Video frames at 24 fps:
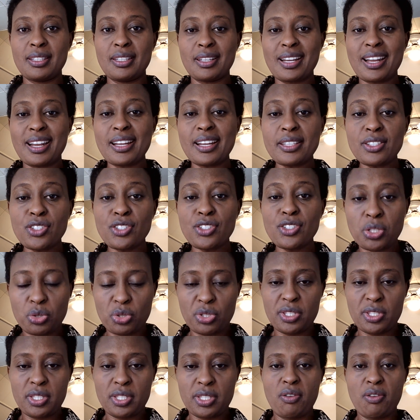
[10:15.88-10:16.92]
catch
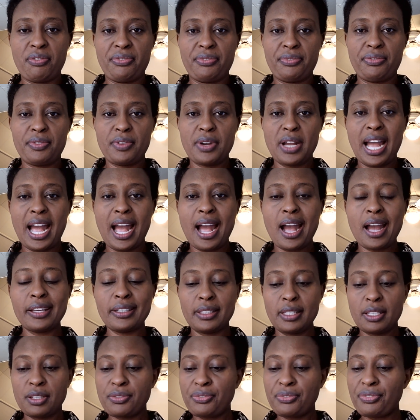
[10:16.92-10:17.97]
yourself,
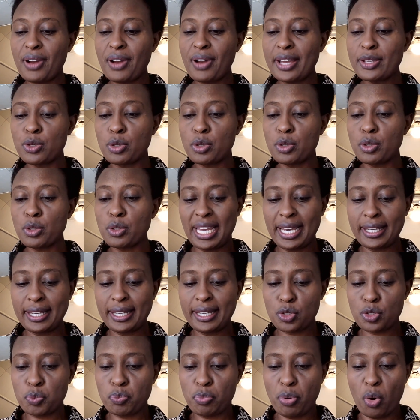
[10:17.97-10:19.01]
identify your
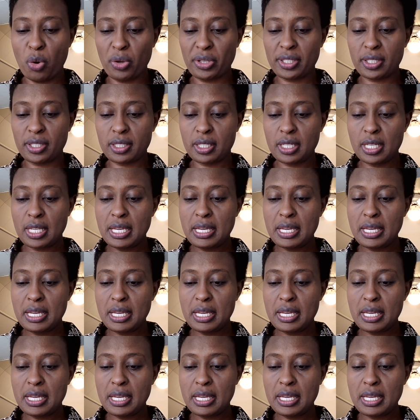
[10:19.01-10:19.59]
blind spot.